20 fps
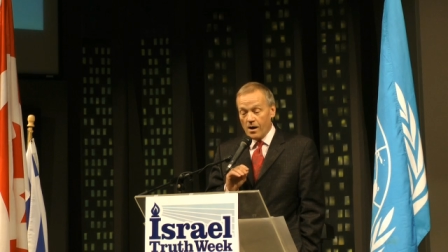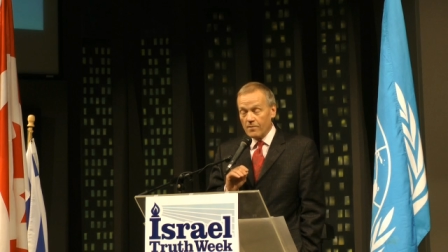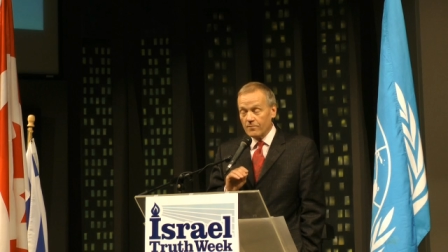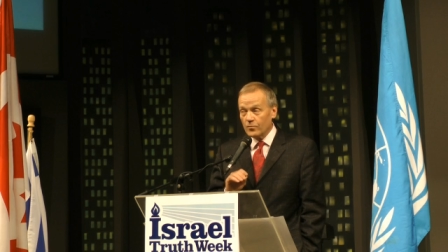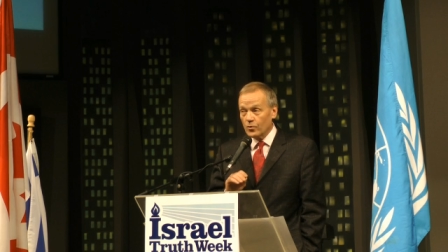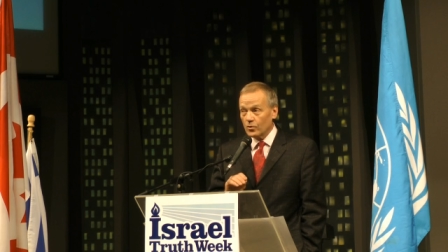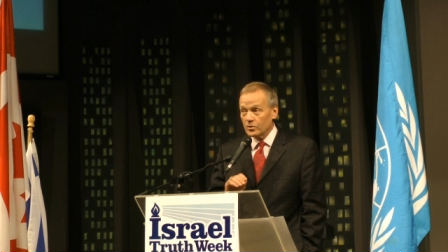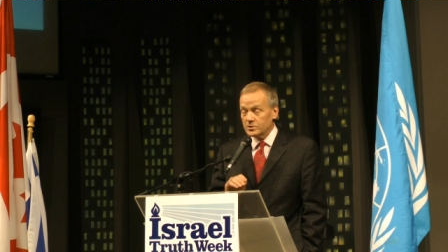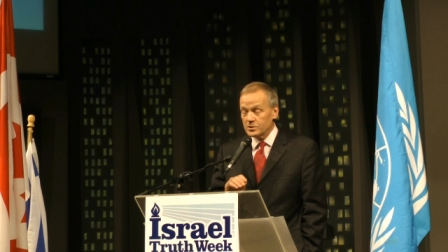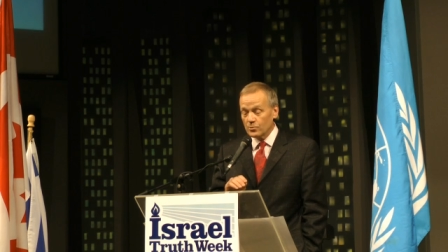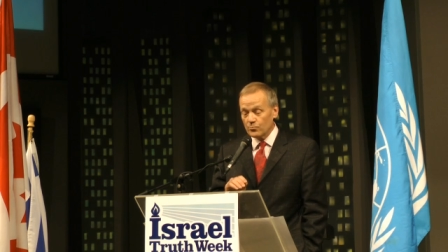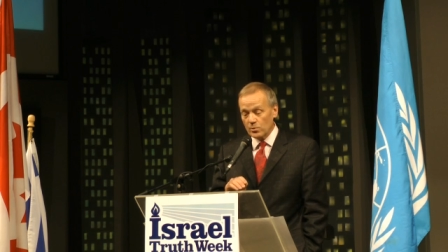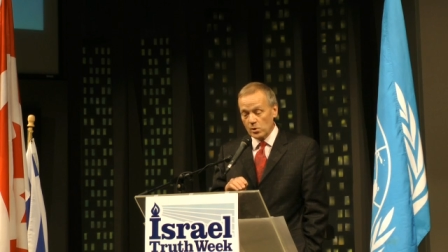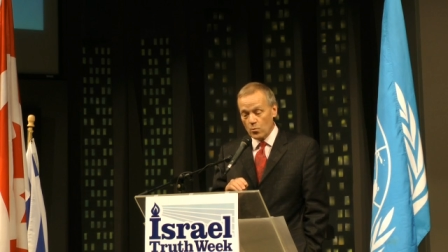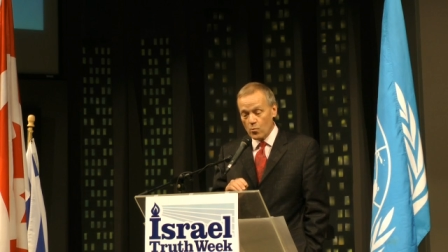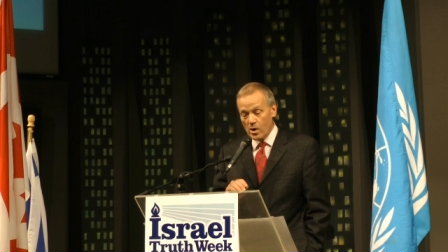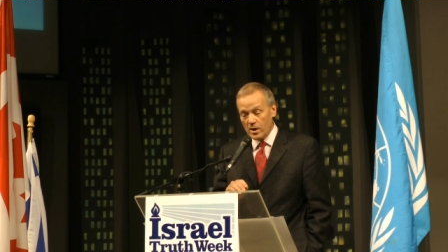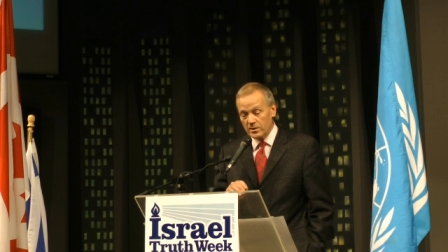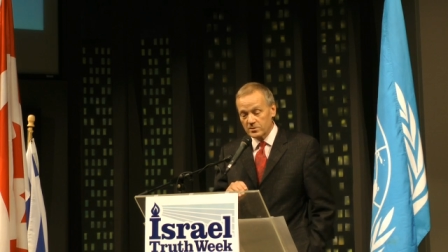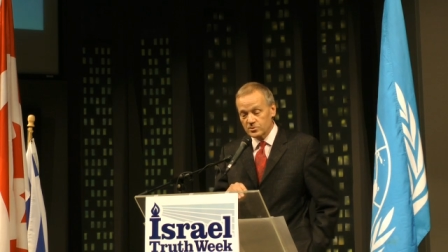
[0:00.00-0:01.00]
Of course, it
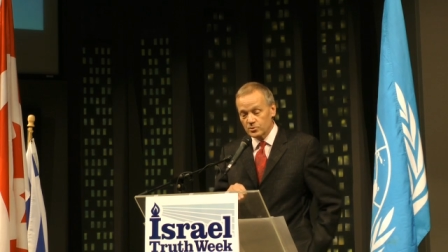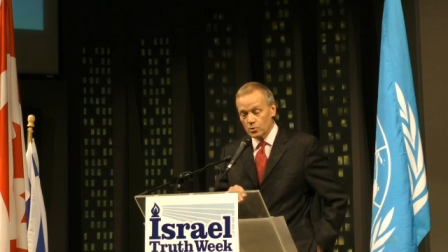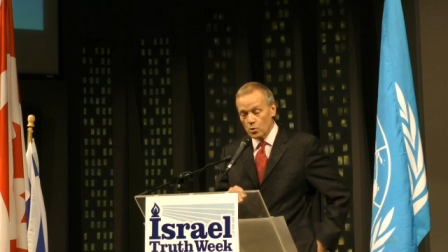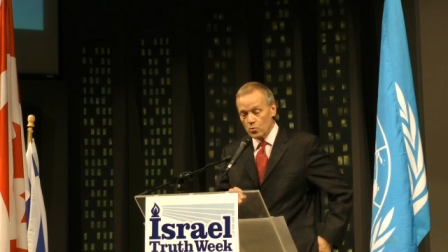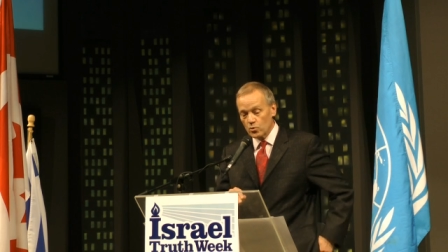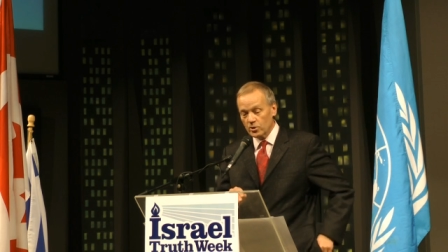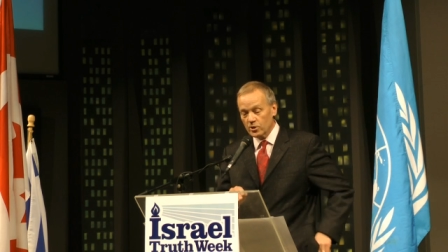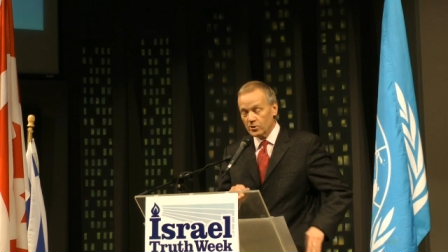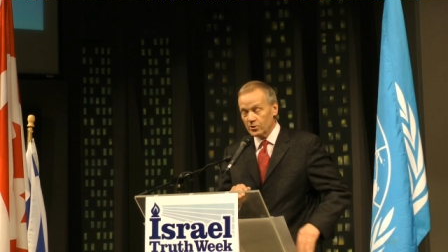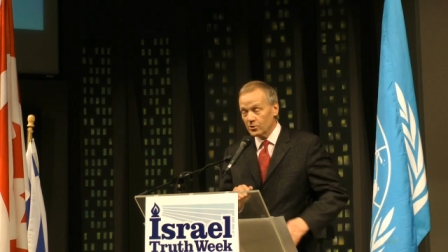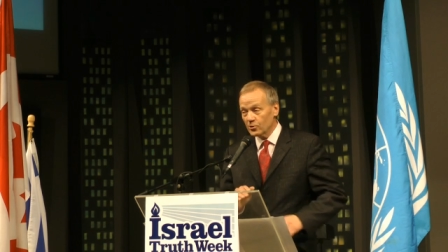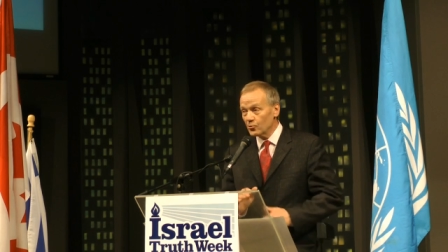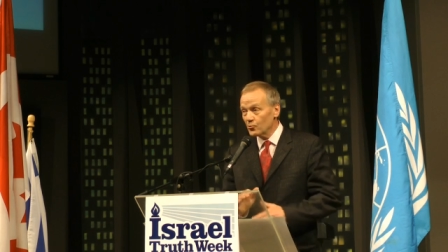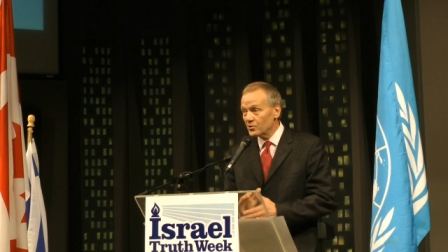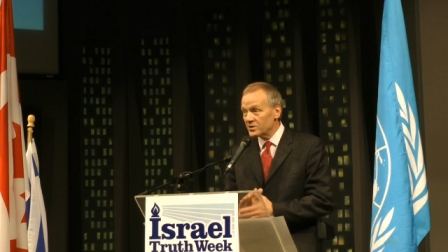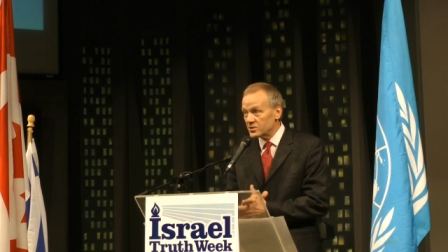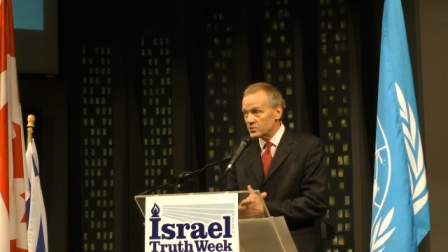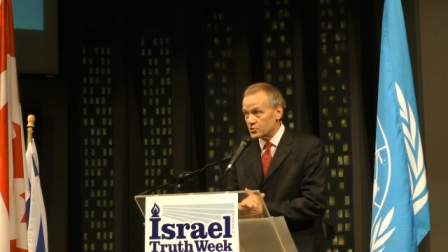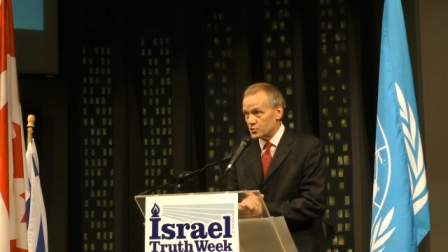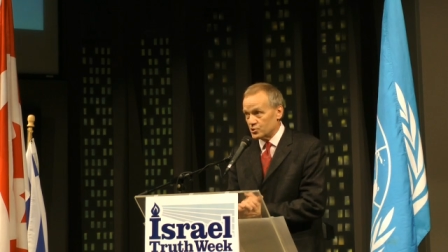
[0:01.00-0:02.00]
requires no
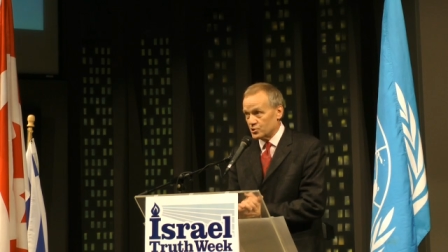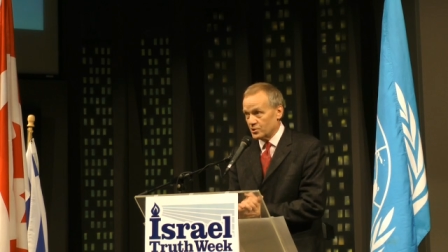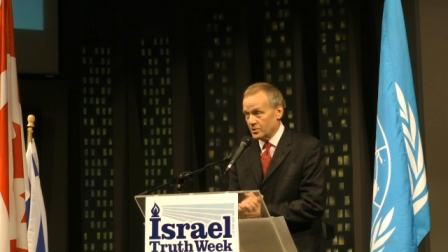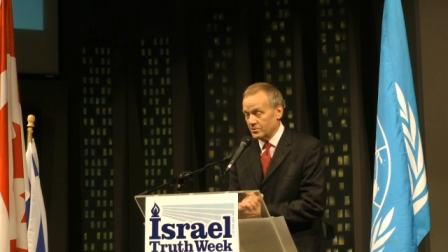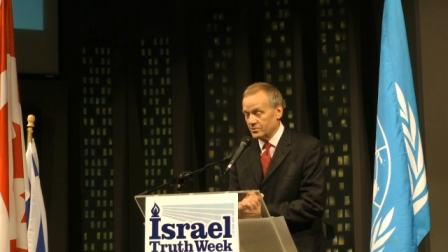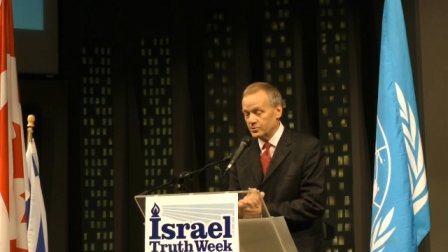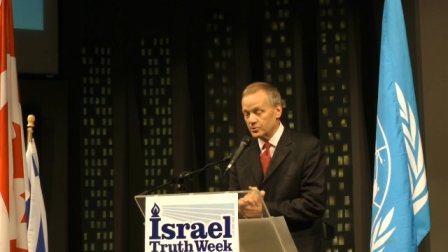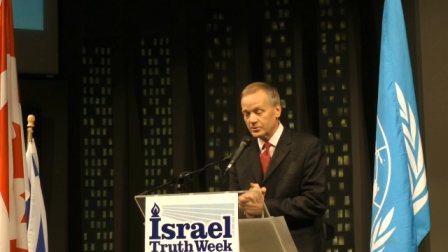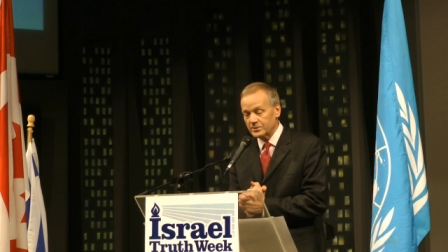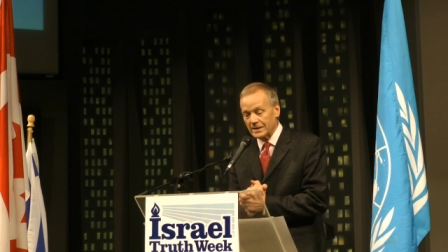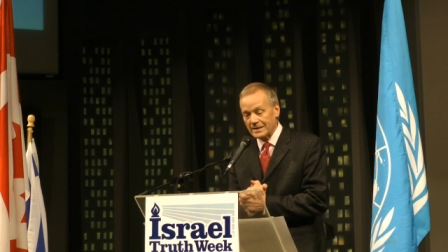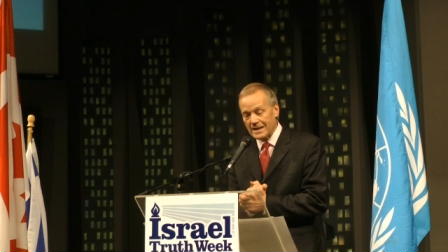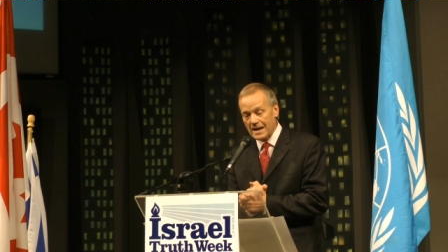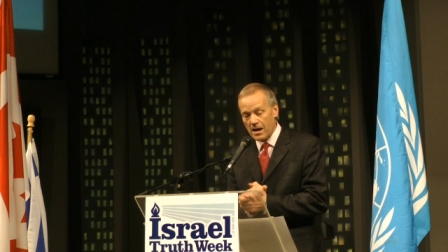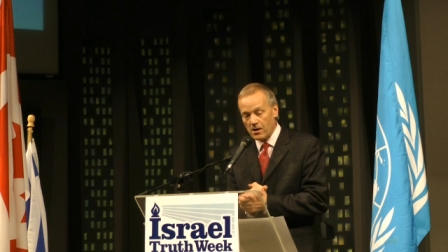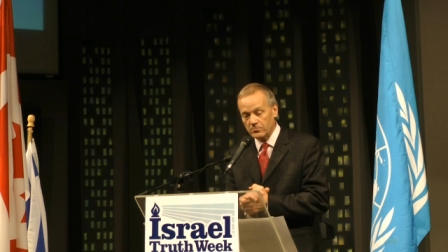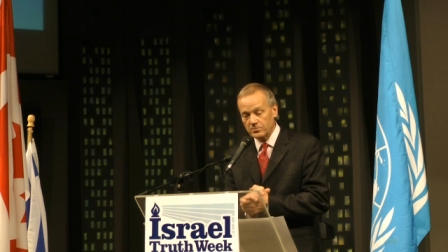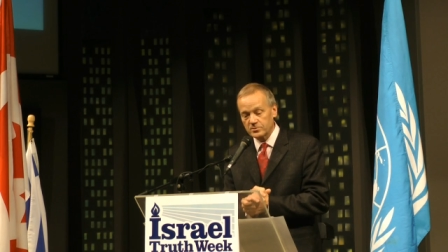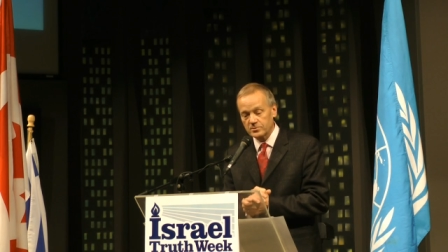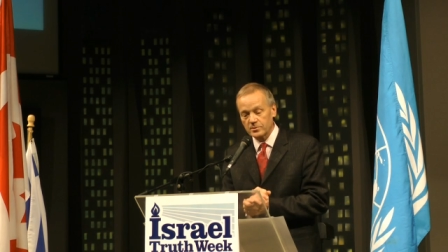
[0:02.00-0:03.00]
courage to
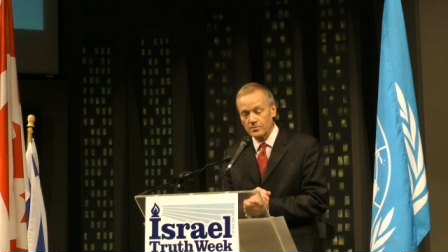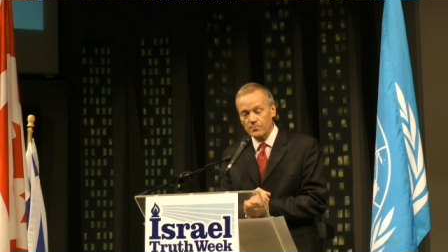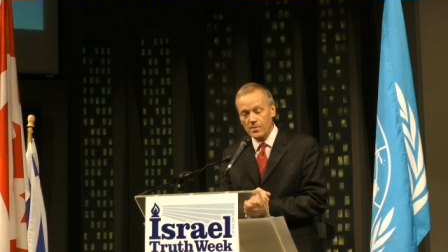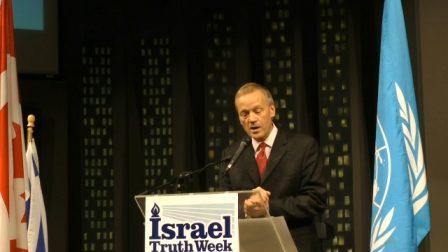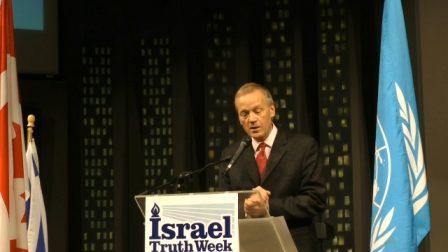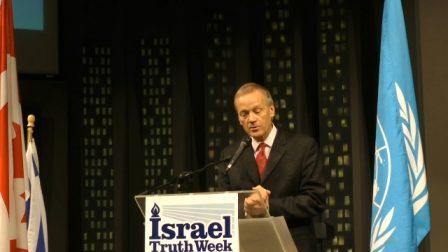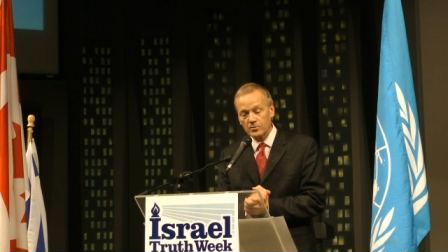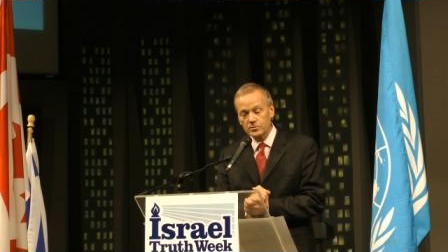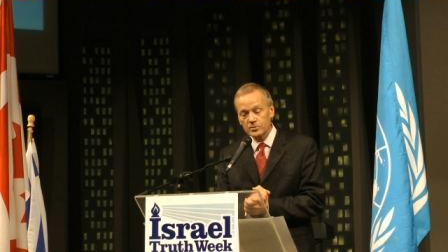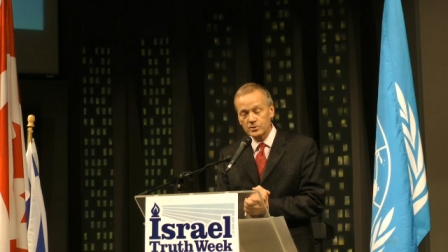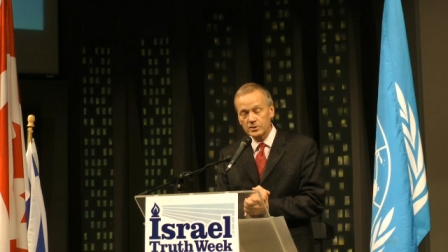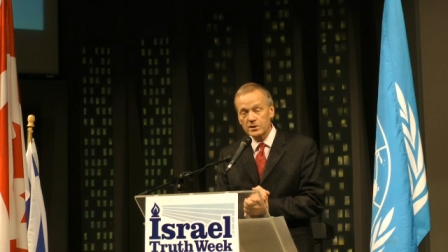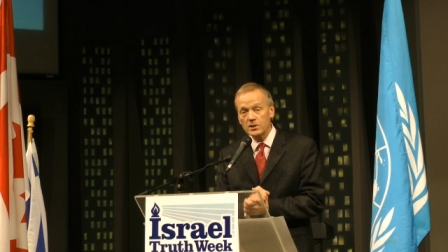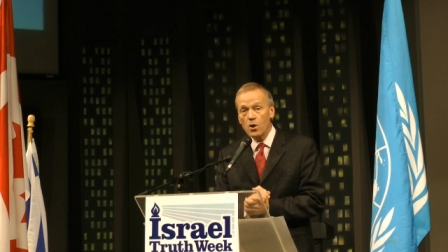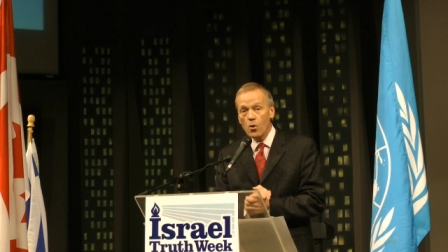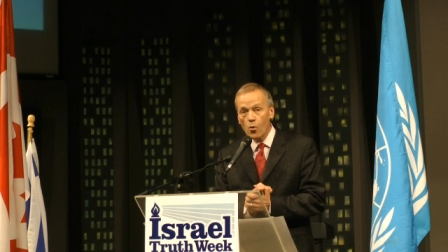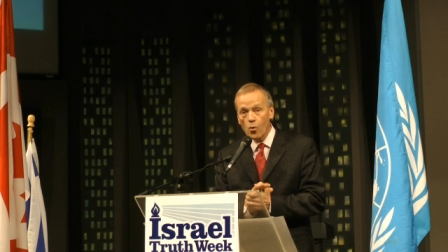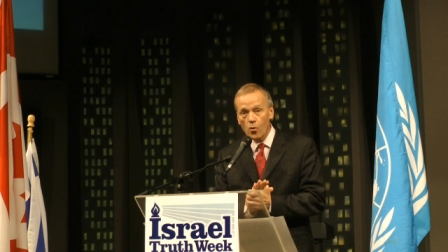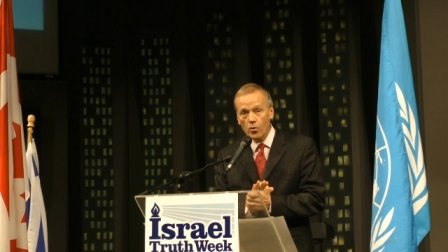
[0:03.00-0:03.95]
denounce democracy